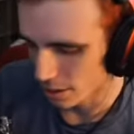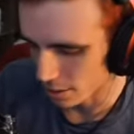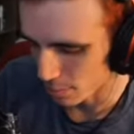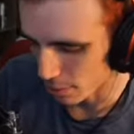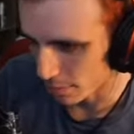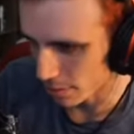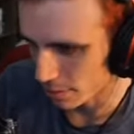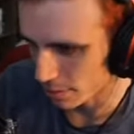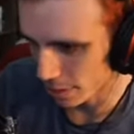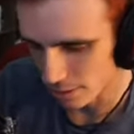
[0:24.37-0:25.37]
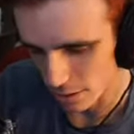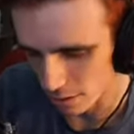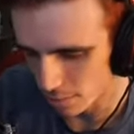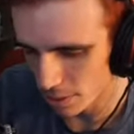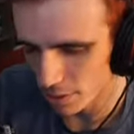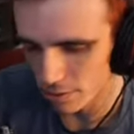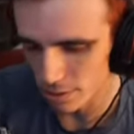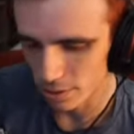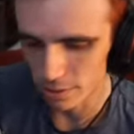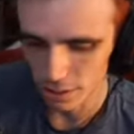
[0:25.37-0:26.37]
is perfectly fine. He was a little bit
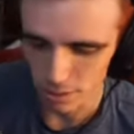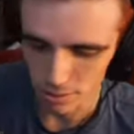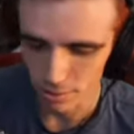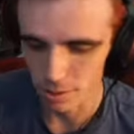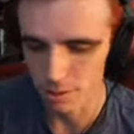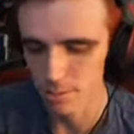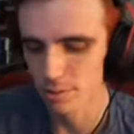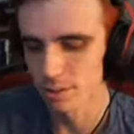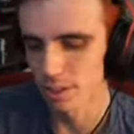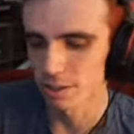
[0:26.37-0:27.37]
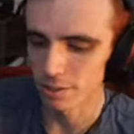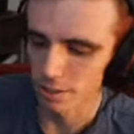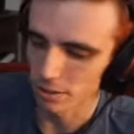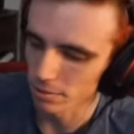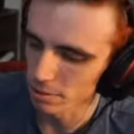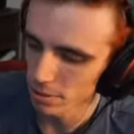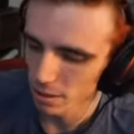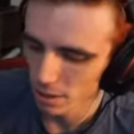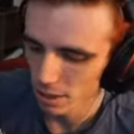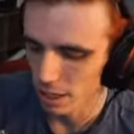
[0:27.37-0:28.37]
nervous going into it, which is perfectly understandable.
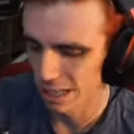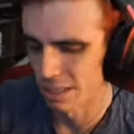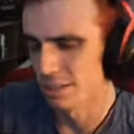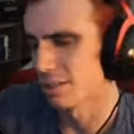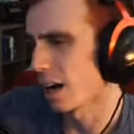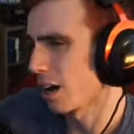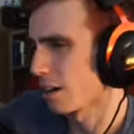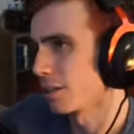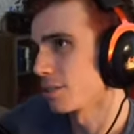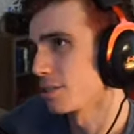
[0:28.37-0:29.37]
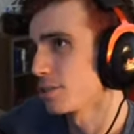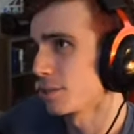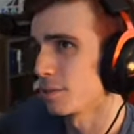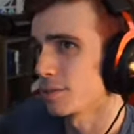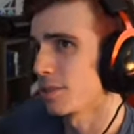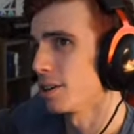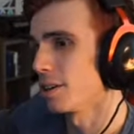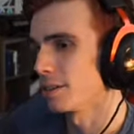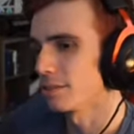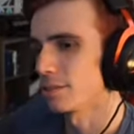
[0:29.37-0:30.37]
The surgery was
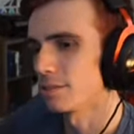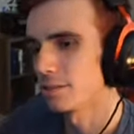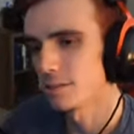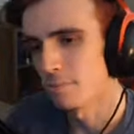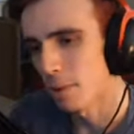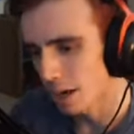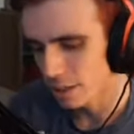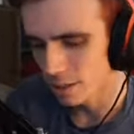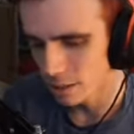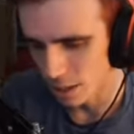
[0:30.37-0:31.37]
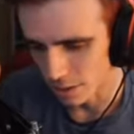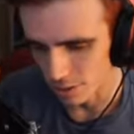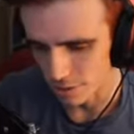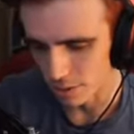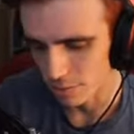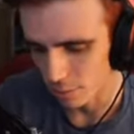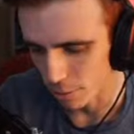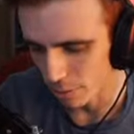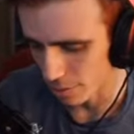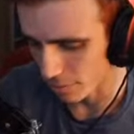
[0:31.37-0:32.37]
very minor and
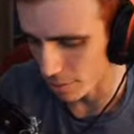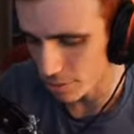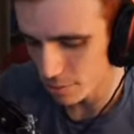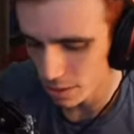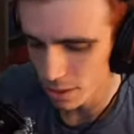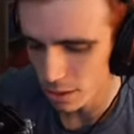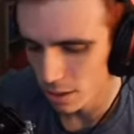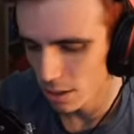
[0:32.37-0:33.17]
straightforward, the first one.